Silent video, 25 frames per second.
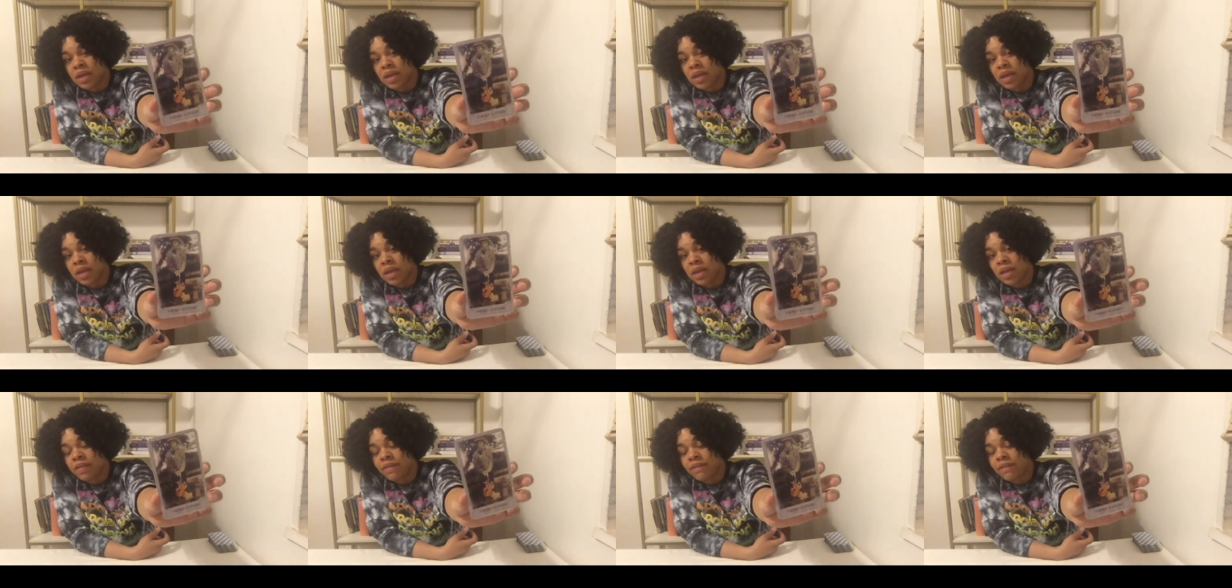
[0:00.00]

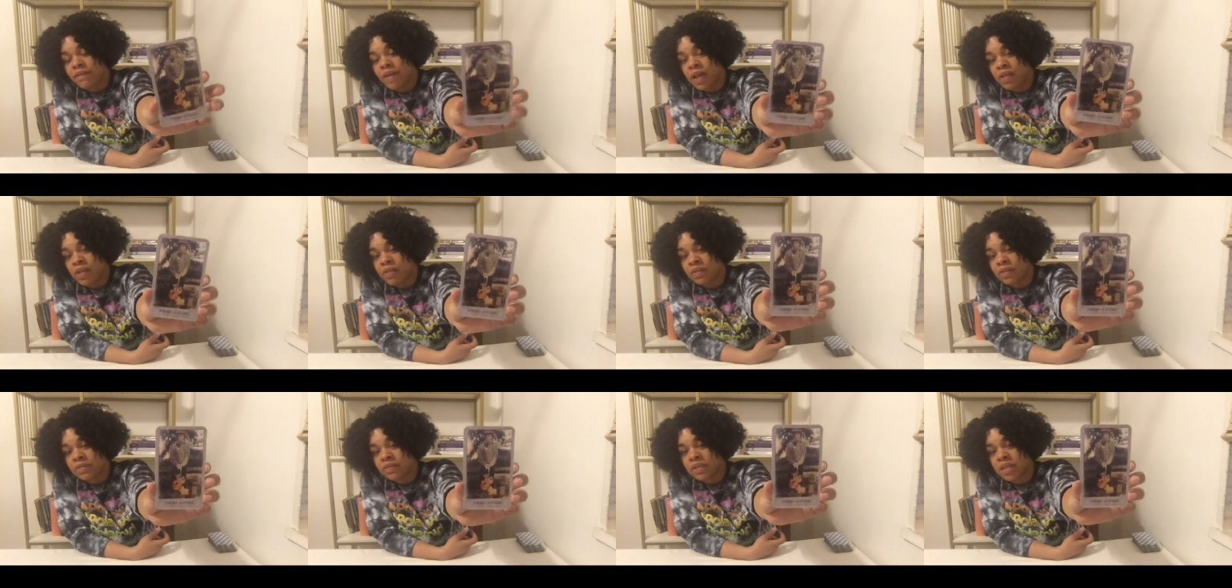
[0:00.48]
And the
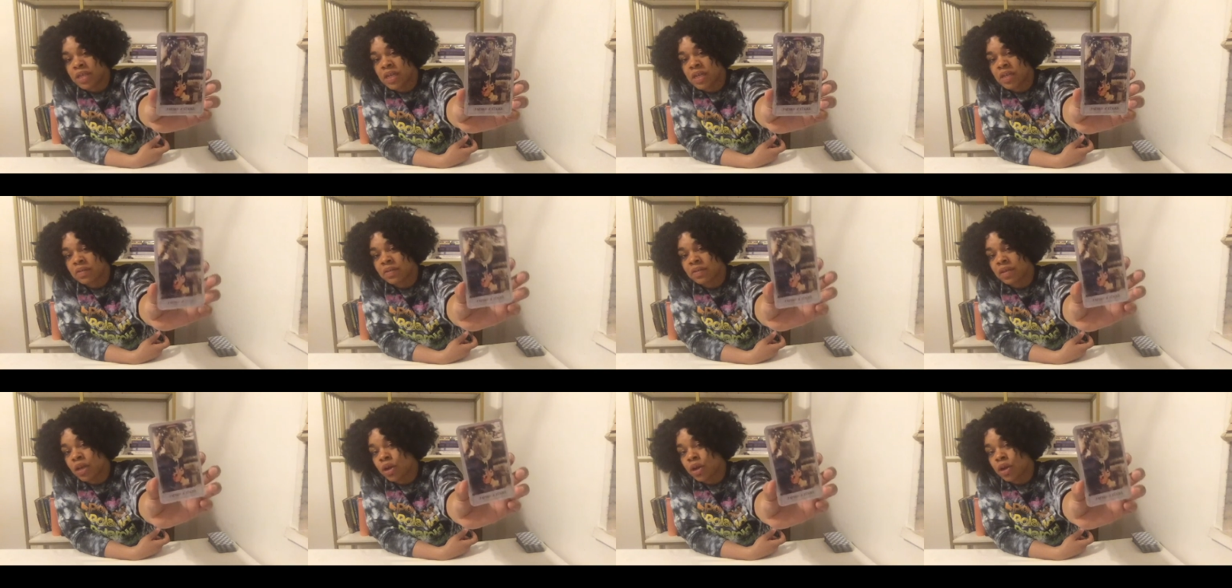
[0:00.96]
Father of Sticks
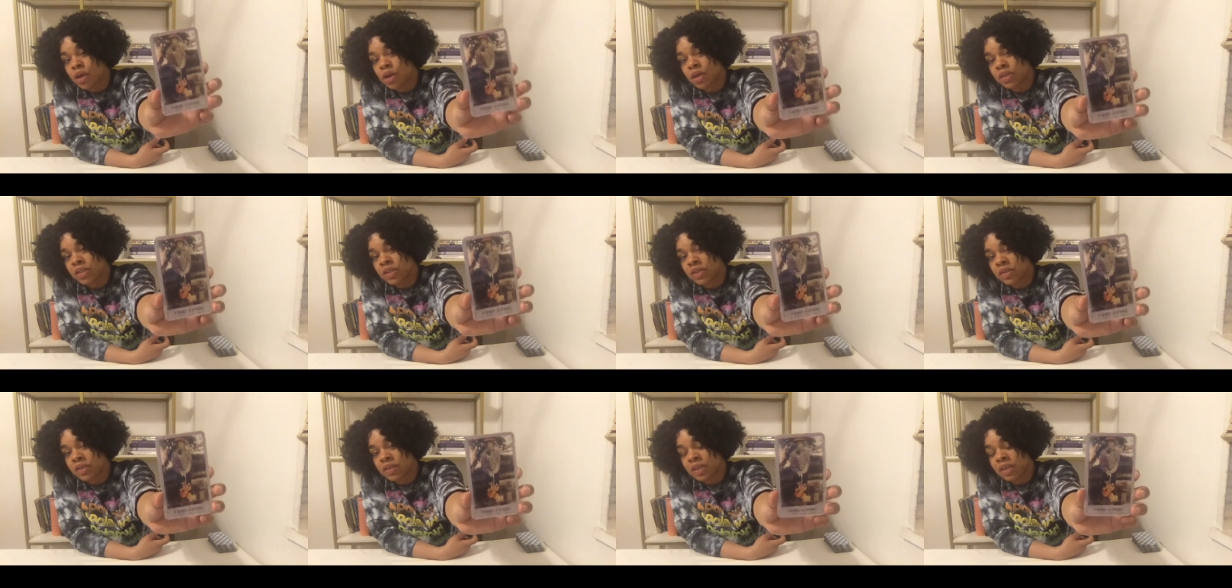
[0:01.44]

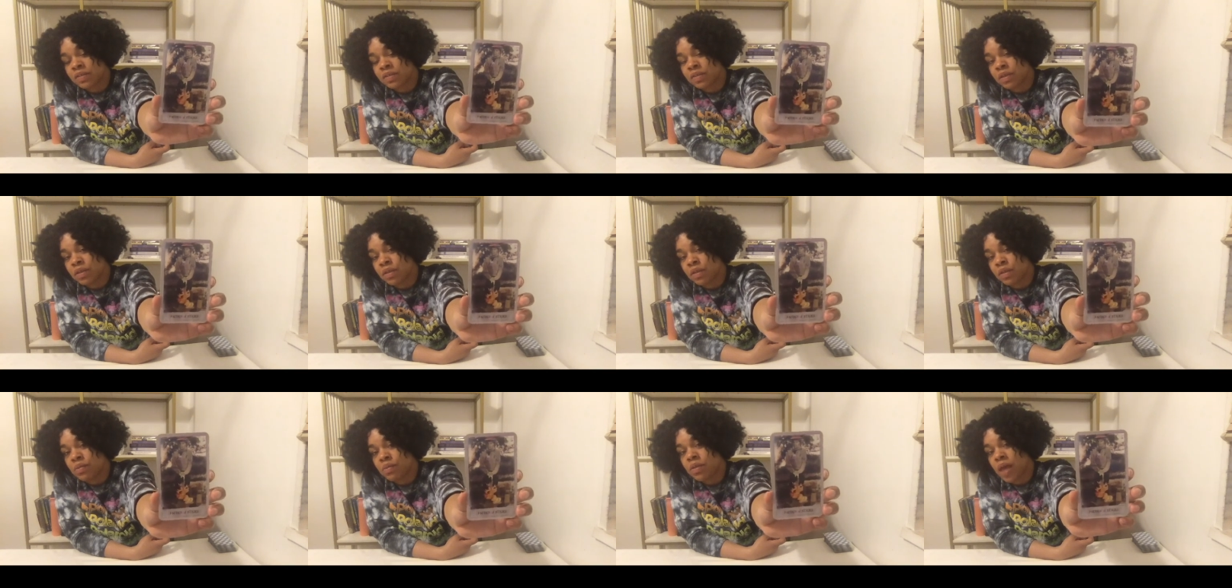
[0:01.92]
encourages us to
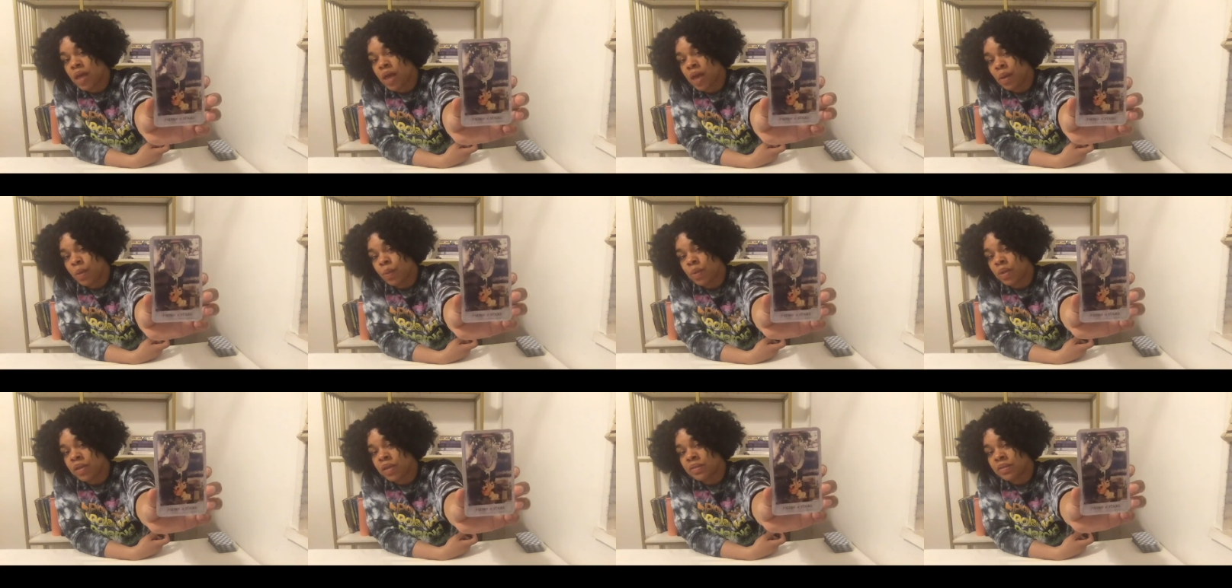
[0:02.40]
do that
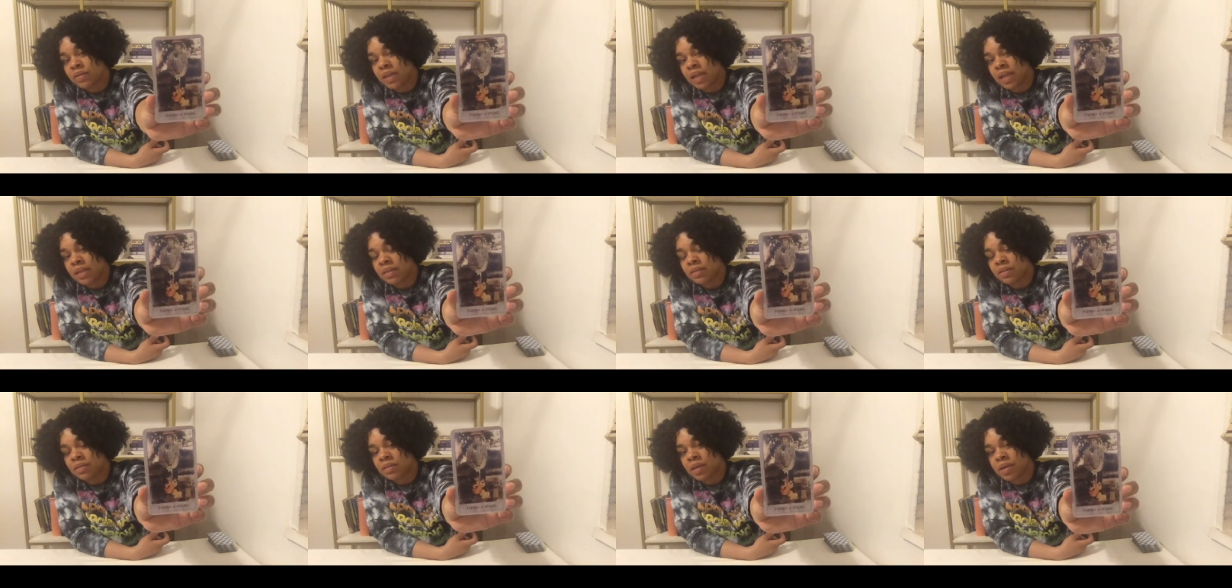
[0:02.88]
when it's
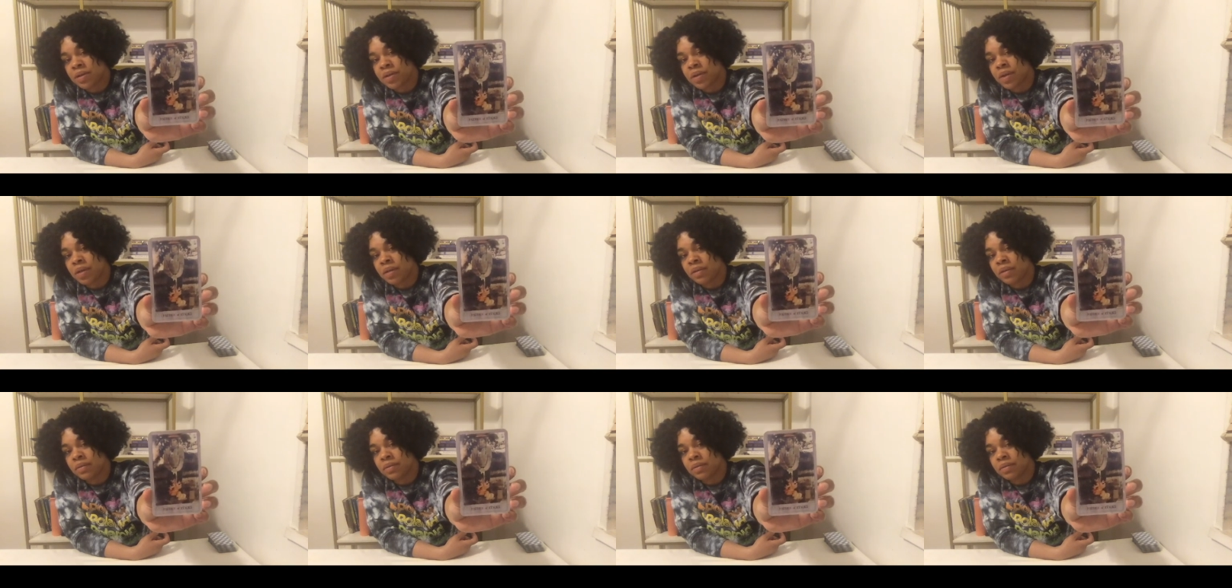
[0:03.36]
necessary,
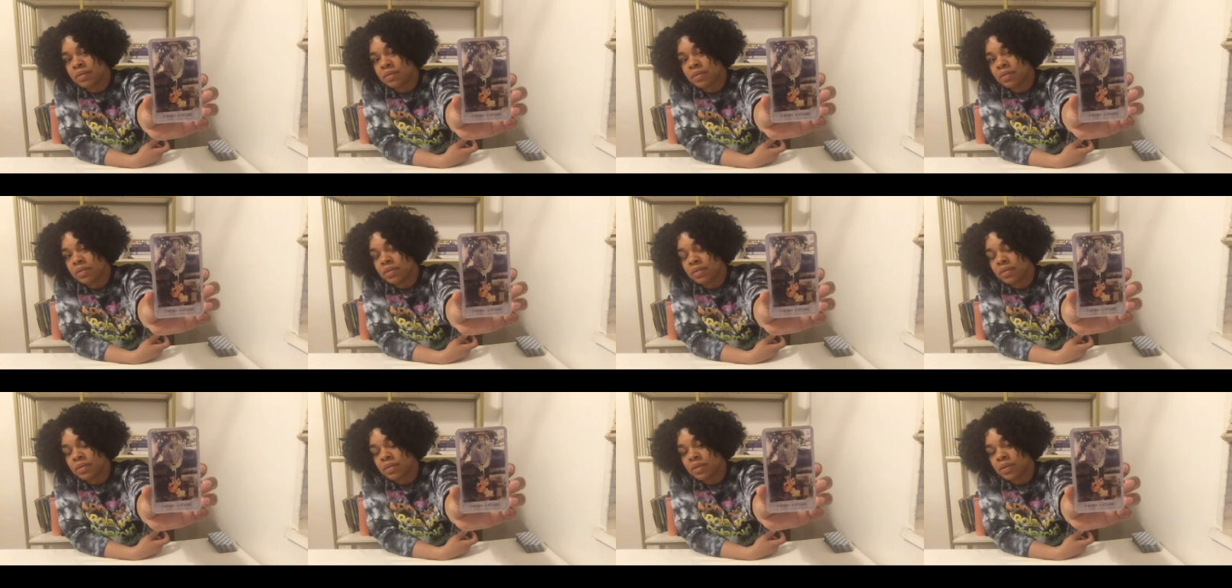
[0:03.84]

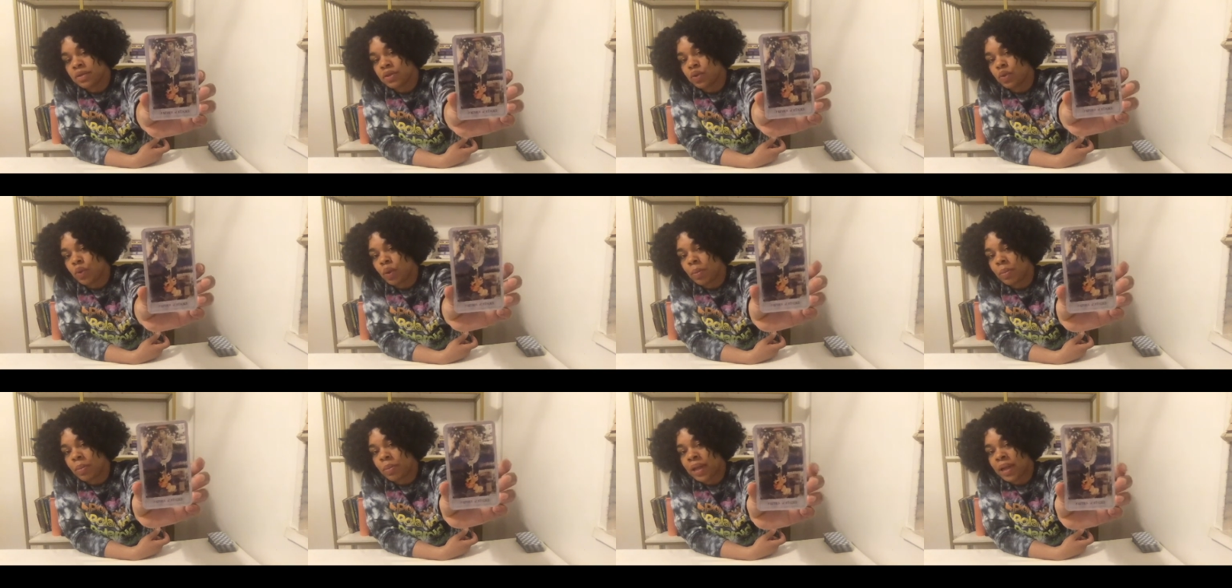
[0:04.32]
to
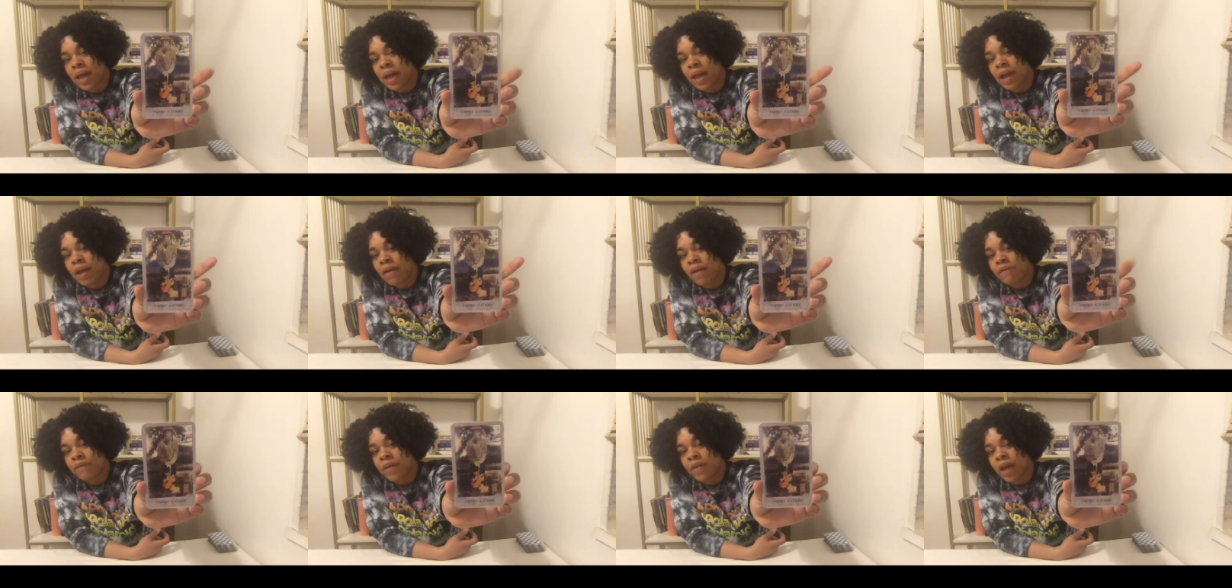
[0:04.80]
apply
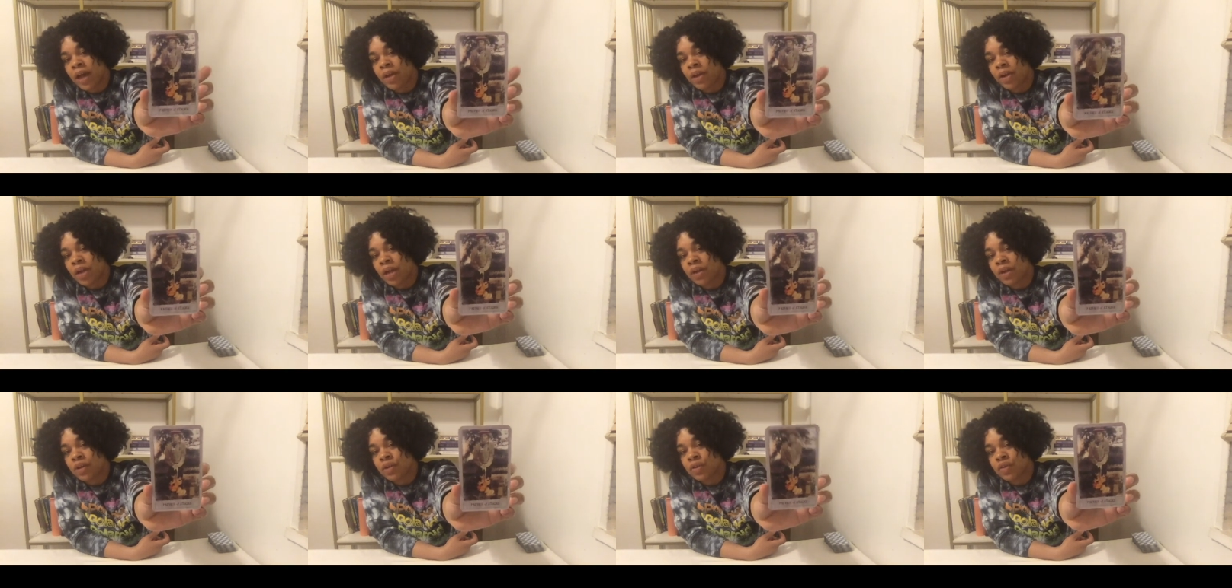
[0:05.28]
our fire
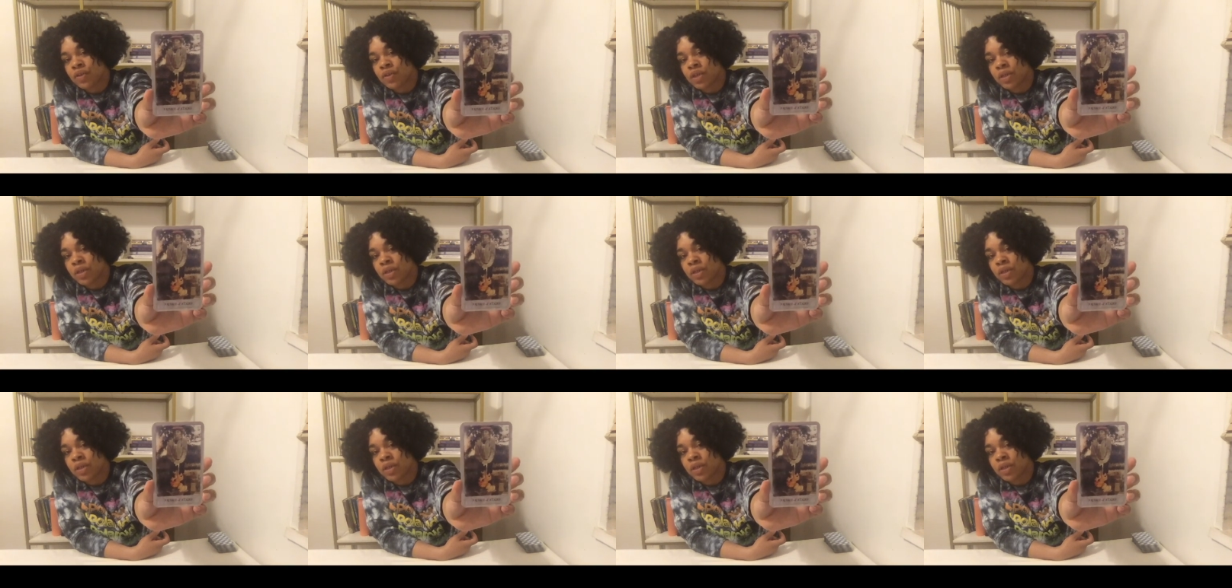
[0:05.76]
energy